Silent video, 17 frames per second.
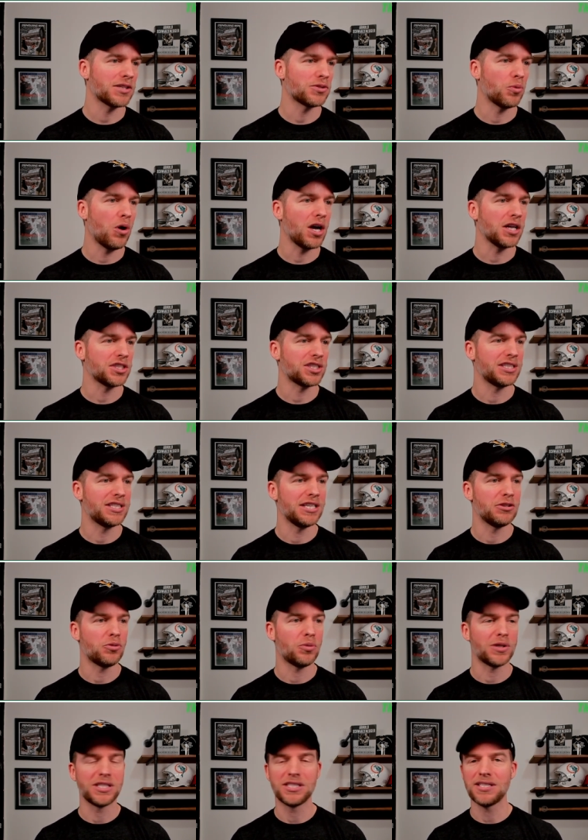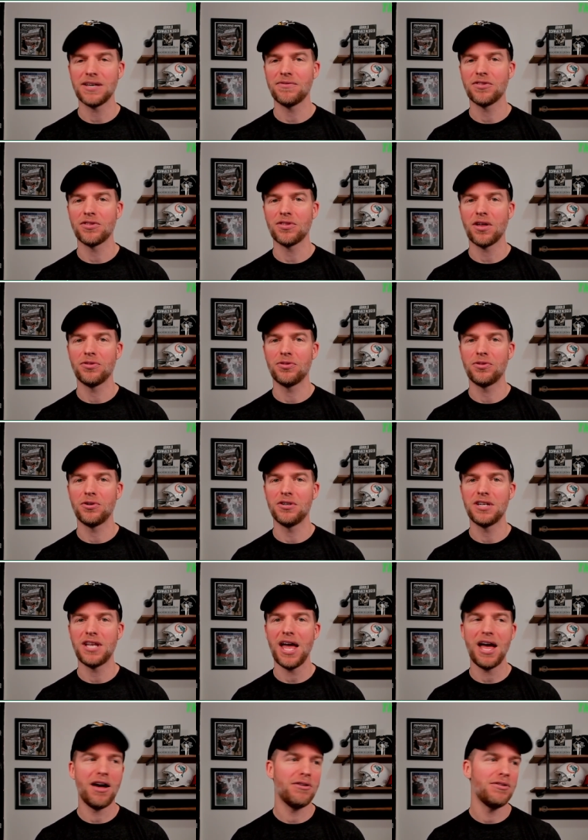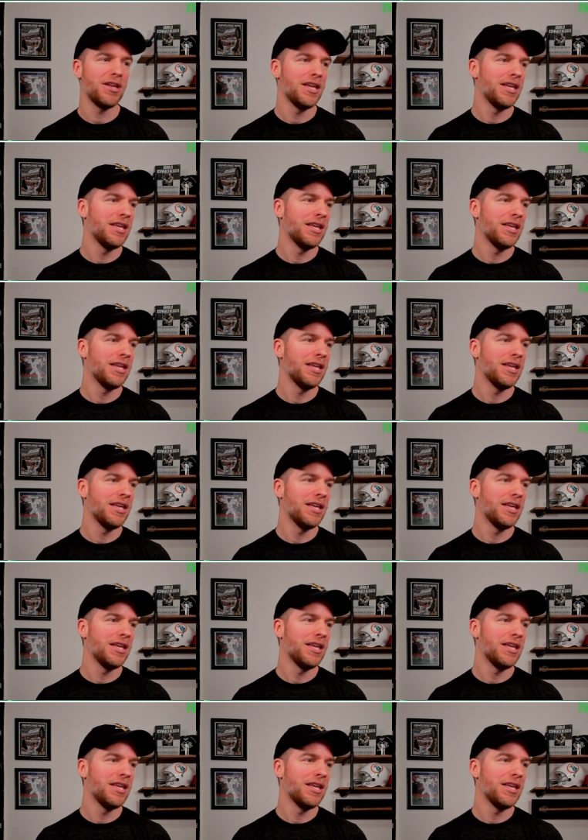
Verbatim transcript: Washington twenty-seventh on third down.